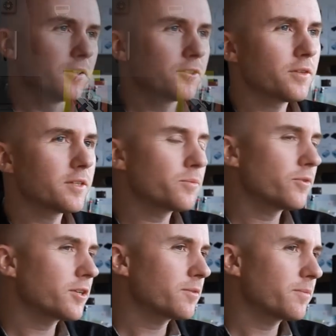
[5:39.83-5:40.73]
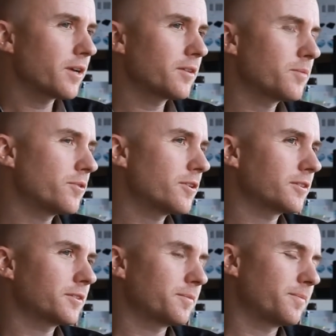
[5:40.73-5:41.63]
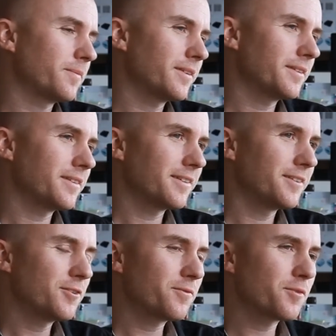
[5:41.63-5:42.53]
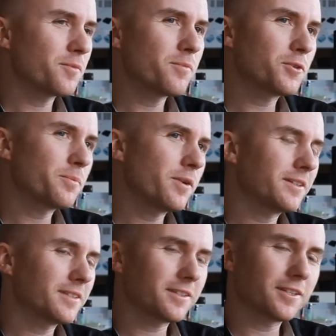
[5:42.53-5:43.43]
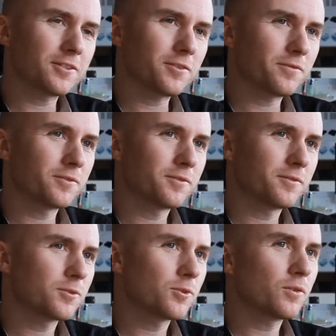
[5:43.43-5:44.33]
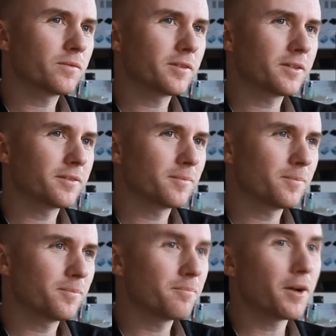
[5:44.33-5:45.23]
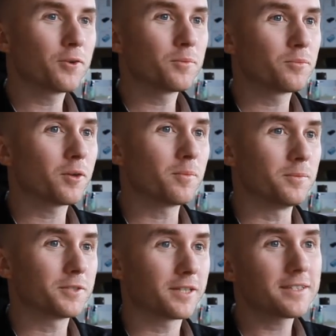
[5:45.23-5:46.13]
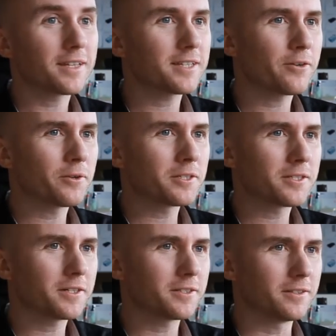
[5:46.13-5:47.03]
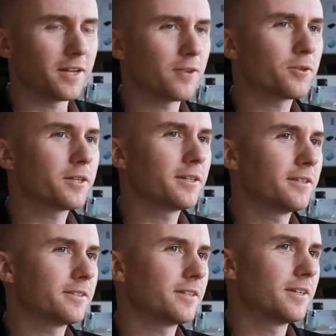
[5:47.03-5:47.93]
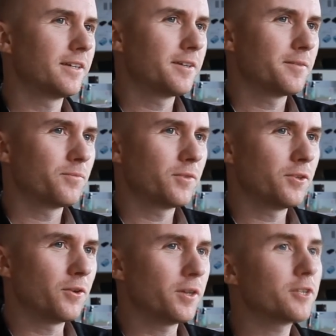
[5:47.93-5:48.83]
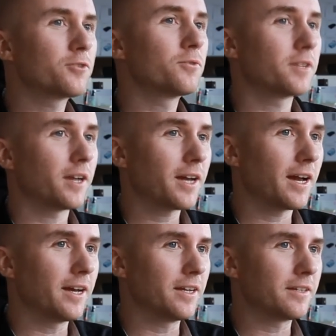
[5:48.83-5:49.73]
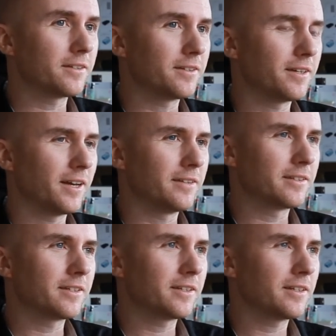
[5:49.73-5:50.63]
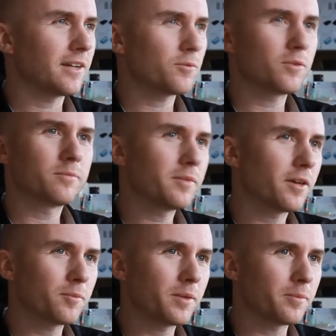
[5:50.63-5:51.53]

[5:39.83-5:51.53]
So the inspiration behind the products, for the most part, is often solving my own problems. At least that's how it started. I'm looking at, issues that I had and thinking like, well, maybe other